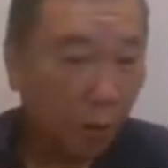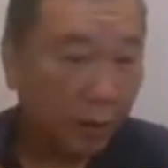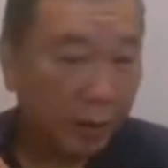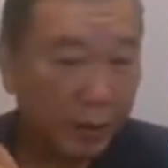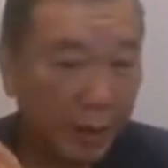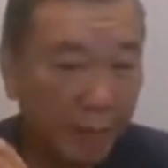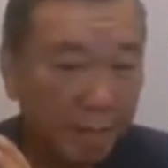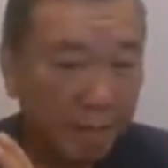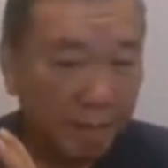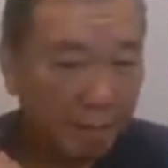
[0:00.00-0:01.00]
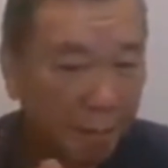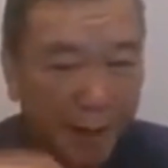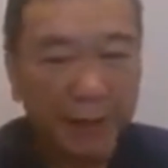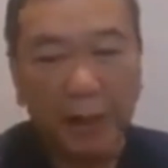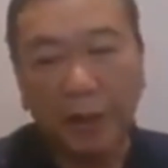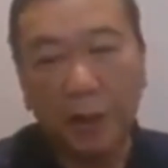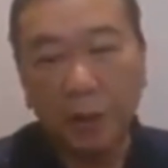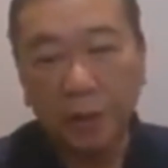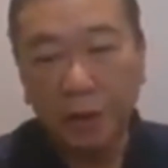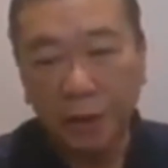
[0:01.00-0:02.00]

one is the micro